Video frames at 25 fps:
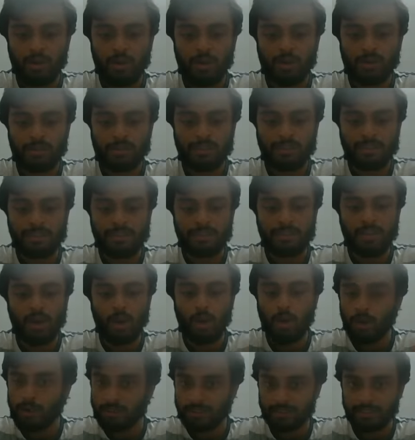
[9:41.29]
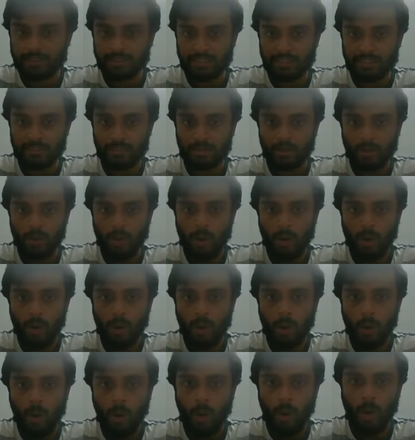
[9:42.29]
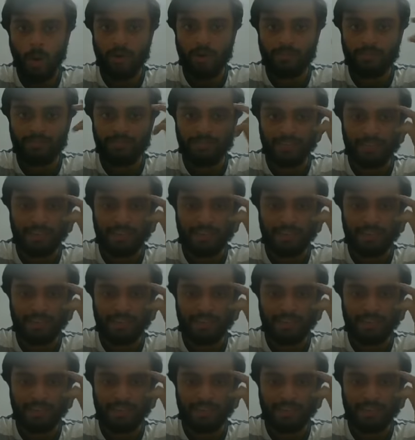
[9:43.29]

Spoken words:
or this is the origin of